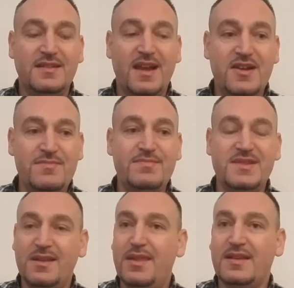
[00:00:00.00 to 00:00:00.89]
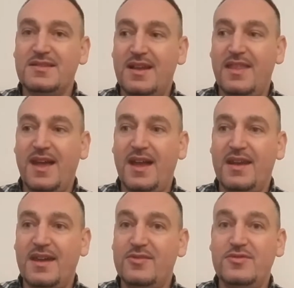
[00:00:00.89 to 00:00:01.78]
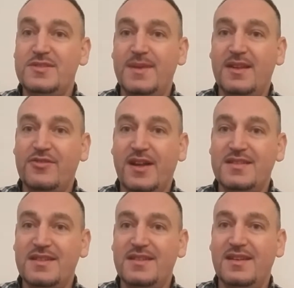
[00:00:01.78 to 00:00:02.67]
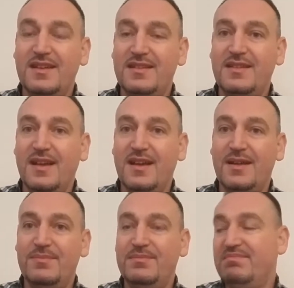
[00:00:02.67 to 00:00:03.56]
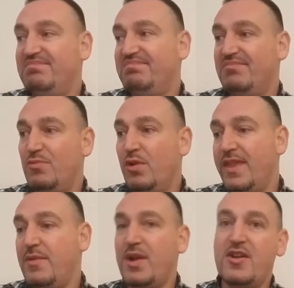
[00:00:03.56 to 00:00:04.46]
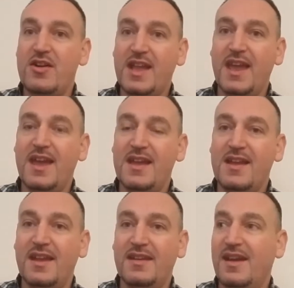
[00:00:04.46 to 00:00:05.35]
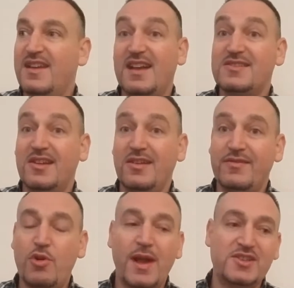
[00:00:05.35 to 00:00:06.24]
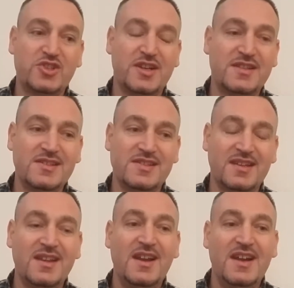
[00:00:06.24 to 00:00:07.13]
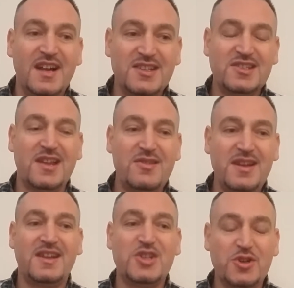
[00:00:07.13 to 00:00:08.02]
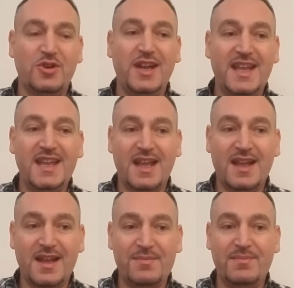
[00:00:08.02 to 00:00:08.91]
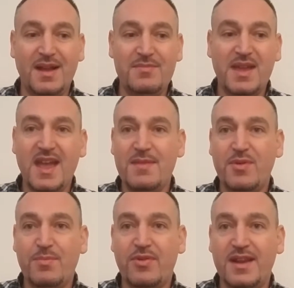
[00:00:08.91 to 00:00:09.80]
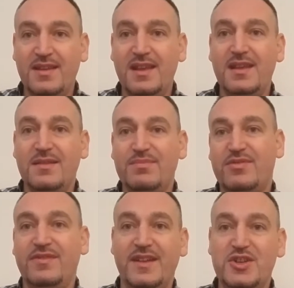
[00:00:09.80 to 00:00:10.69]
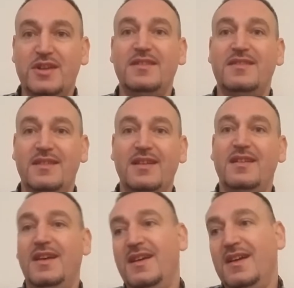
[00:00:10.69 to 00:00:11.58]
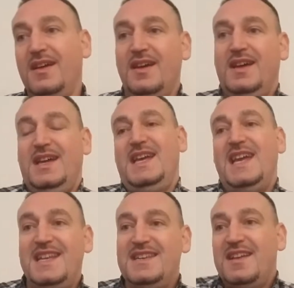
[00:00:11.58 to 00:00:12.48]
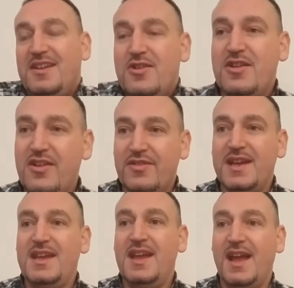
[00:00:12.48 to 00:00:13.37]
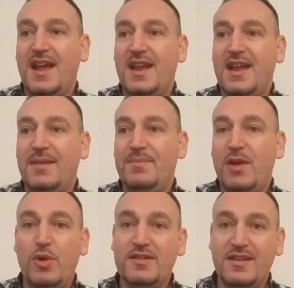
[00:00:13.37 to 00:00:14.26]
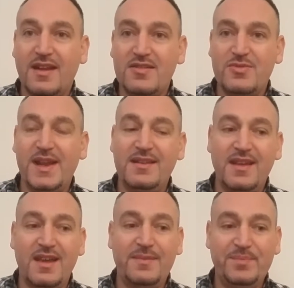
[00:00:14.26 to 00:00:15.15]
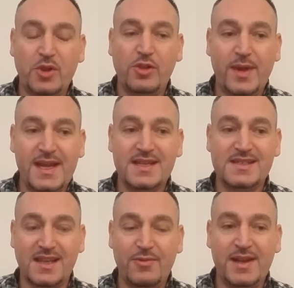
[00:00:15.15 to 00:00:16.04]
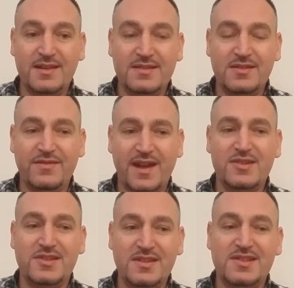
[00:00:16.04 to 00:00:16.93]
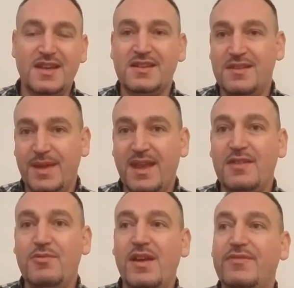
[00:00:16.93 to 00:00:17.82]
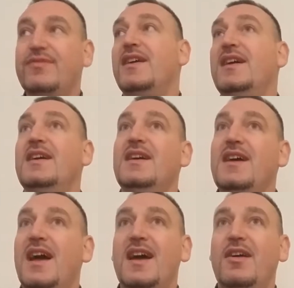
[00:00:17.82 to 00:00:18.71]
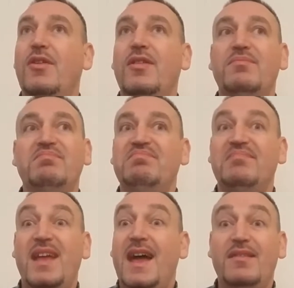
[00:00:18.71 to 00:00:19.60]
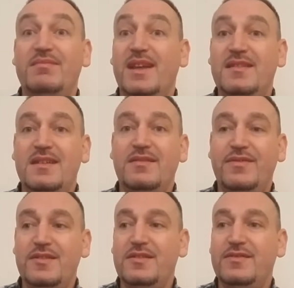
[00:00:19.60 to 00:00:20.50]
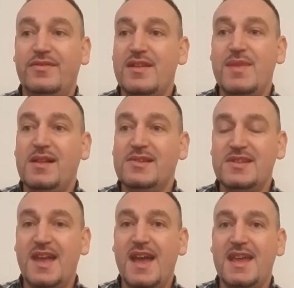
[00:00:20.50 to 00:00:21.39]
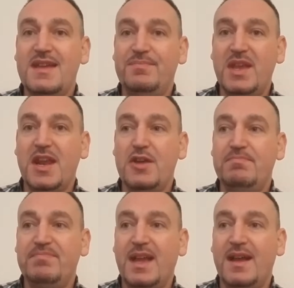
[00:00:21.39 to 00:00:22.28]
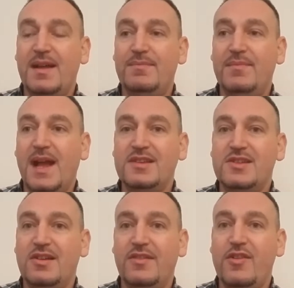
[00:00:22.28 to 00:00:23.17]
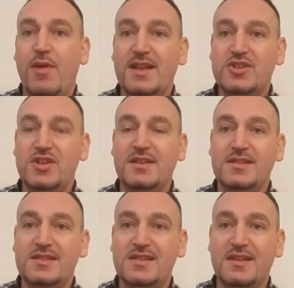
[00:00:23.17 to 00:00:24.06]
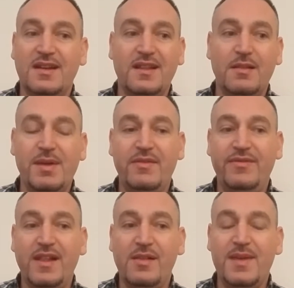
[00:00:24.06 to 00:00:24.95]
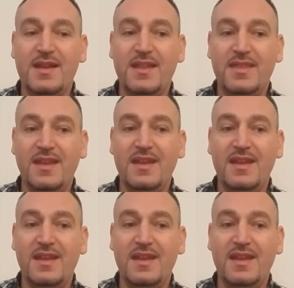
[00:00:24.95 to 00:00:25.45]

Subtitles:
to homes and things like that, and I'd always be interested in what they were cooking, and I'd ask a lot of questions, and slowly and surely I became pretty proficient at Indian cookery. I wanted to go to India always. I went in 2006 to begin with. At Indian food, 3 meals a day, you know, asked a lot of questions, did a little bit of filming in